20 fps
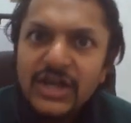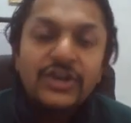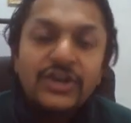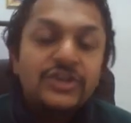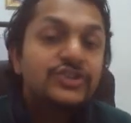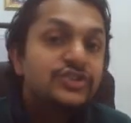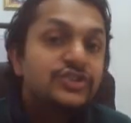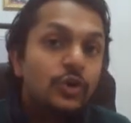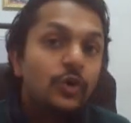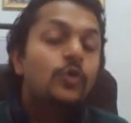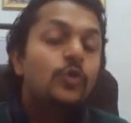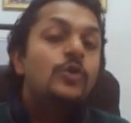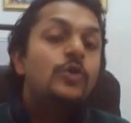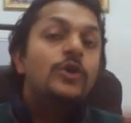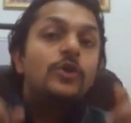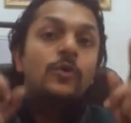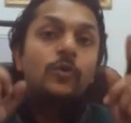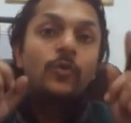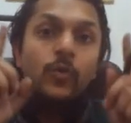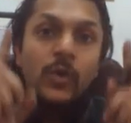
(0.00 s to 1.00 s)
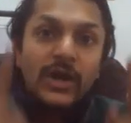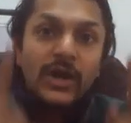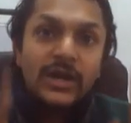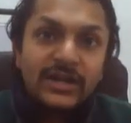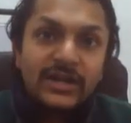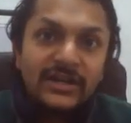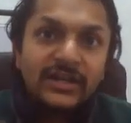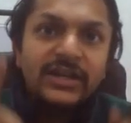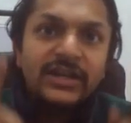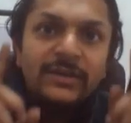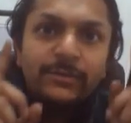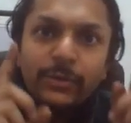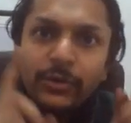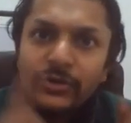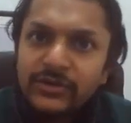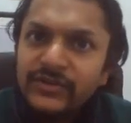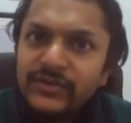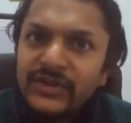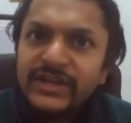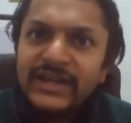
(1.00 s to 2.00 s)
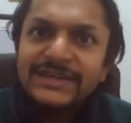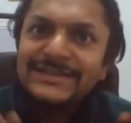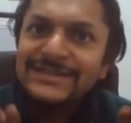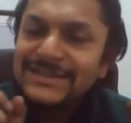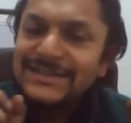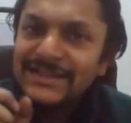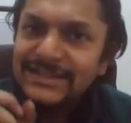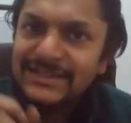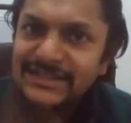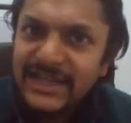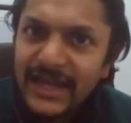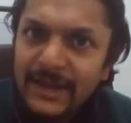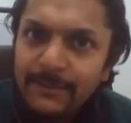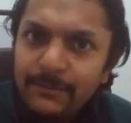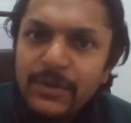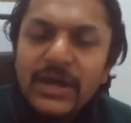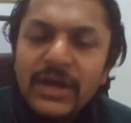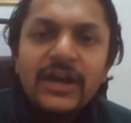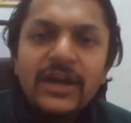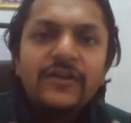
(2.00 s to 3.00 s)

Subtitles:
So work done in both of the cases is the same,